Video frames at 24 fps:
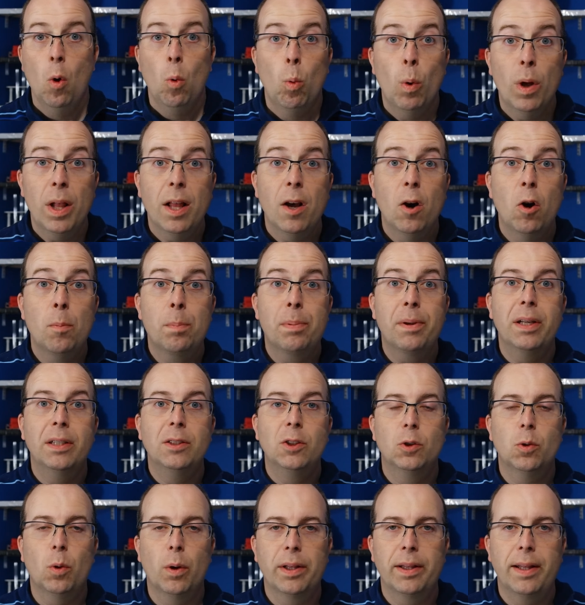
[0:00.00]
Well, I hope you
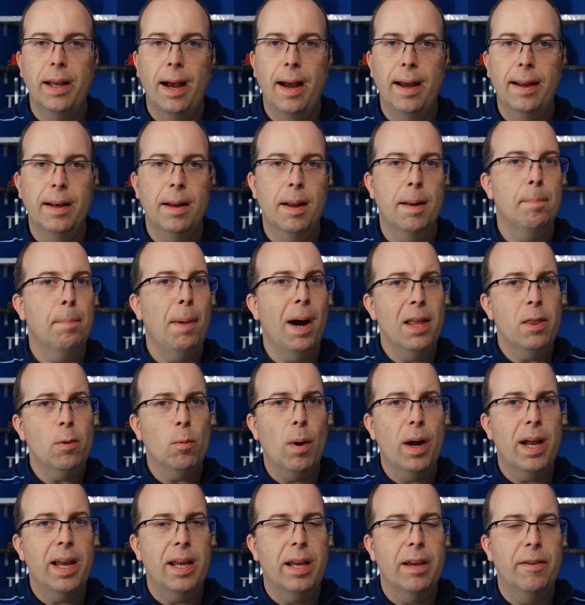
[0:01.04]
enjoyed that. And by the
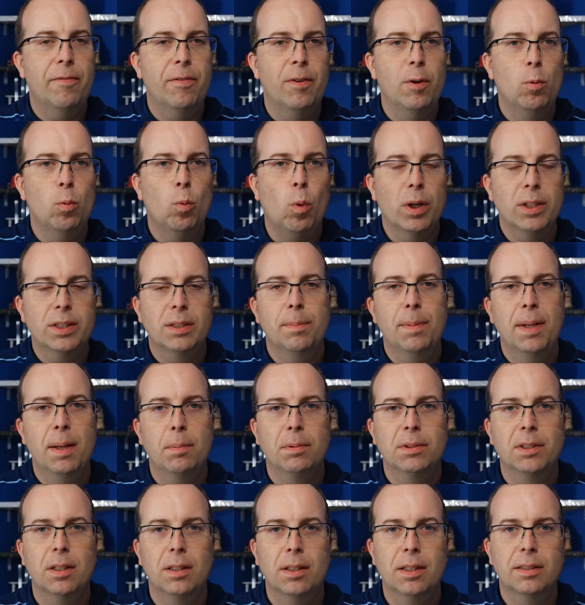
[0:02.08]
way, if you want to be
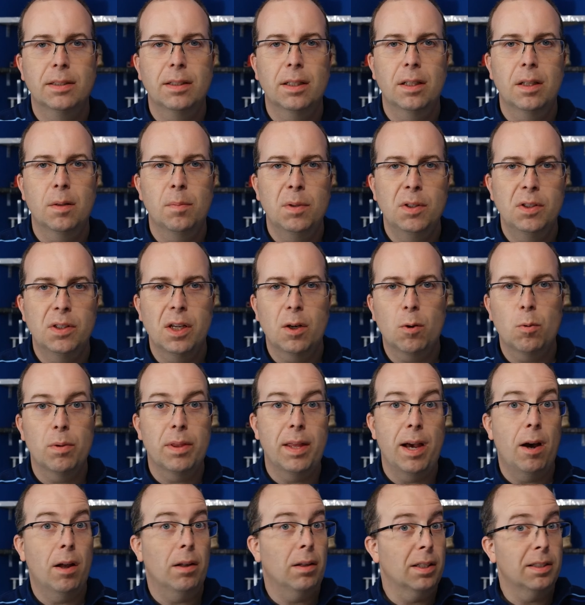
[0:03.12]
able to listen to the music
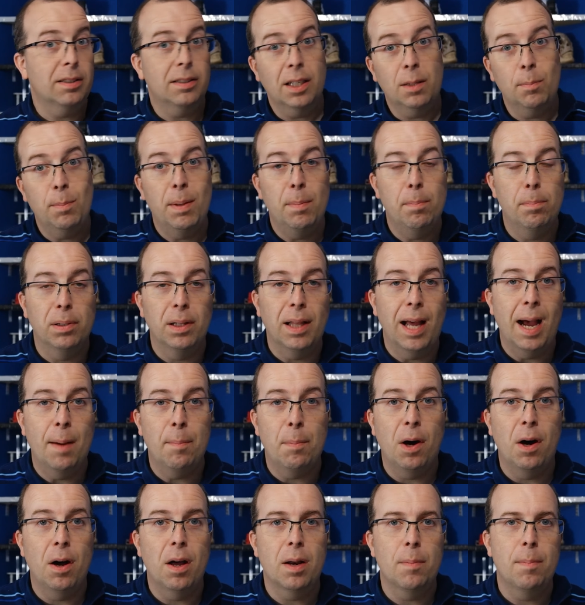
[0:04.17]
without listening me
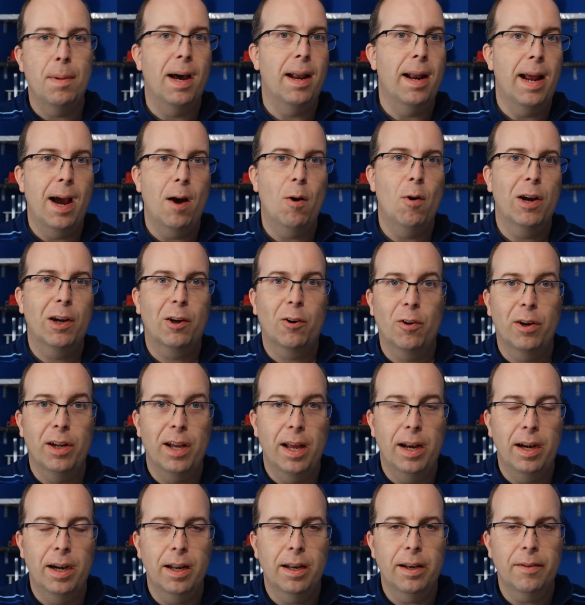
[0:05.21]
blab on about how I
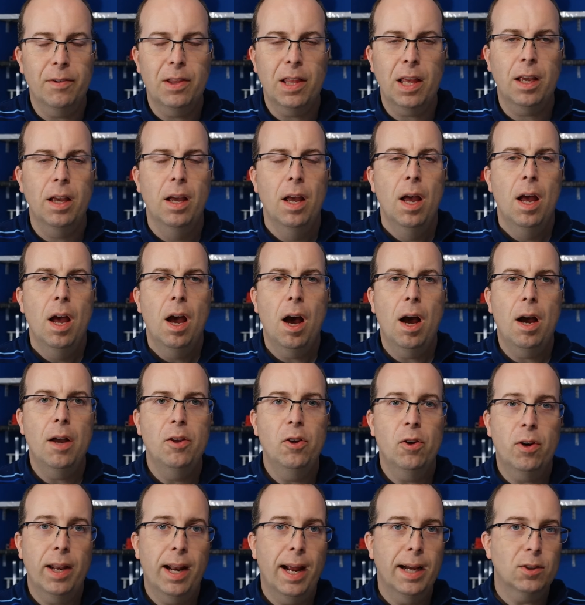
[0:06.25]
created it and everything, uh,
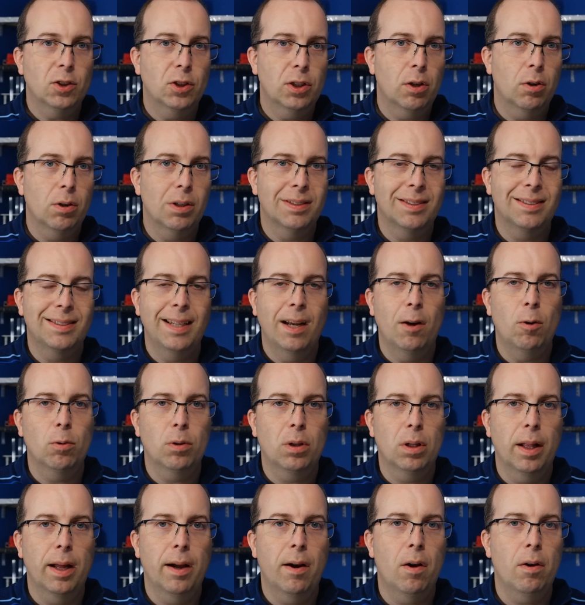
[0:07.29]
you can actually go to
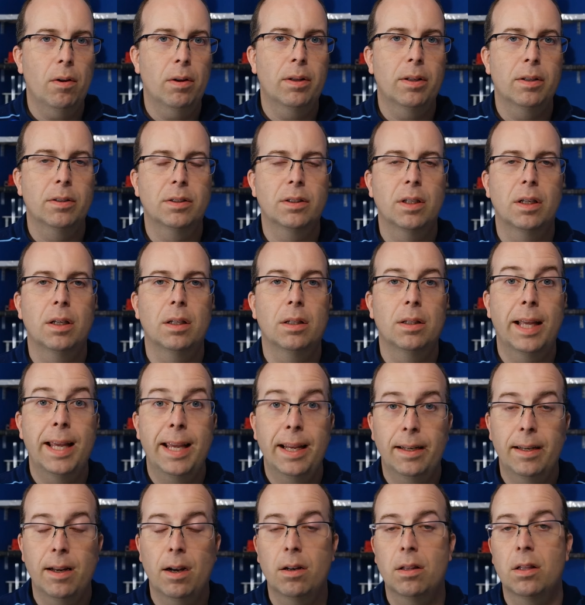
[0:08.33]
SoundCloud. There's a
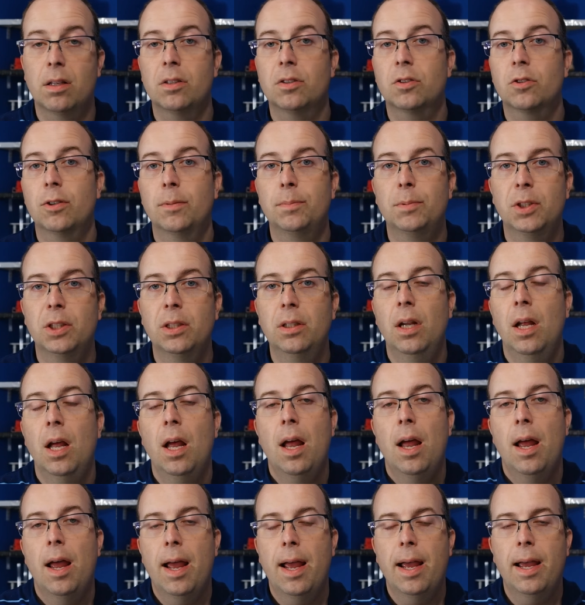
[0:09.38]
link down in the description,
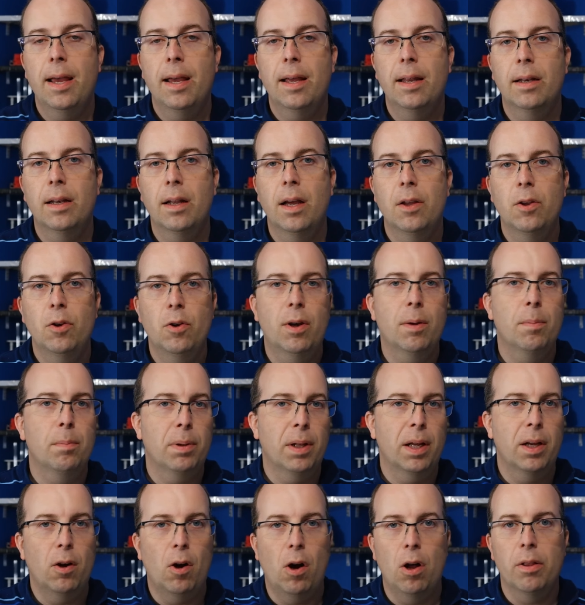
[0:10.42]
and uh, you can
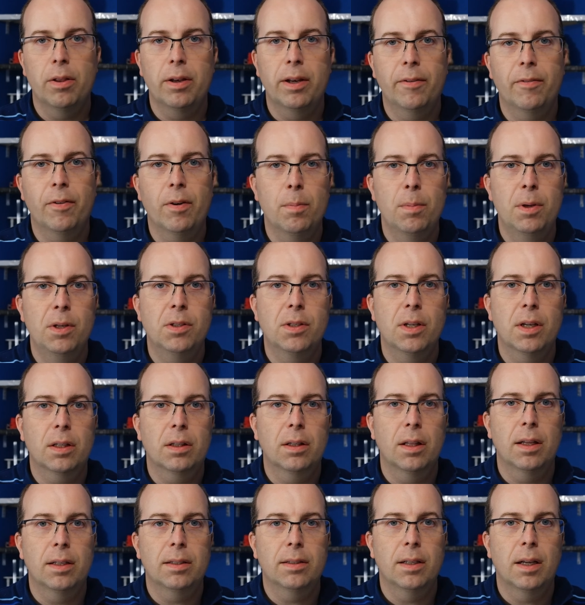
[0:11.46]
play all the different music
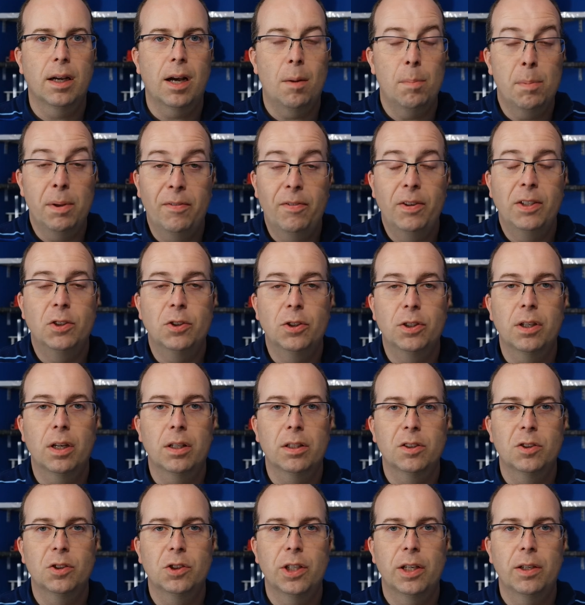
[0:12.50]
that uh, I'll be featuring
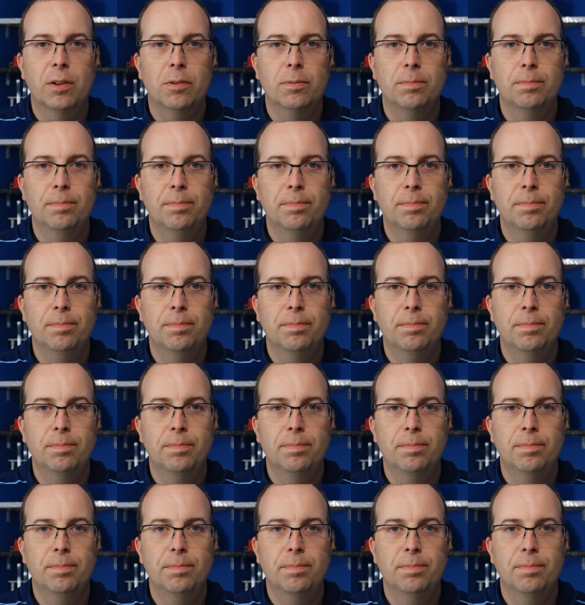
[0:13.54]
on this channel.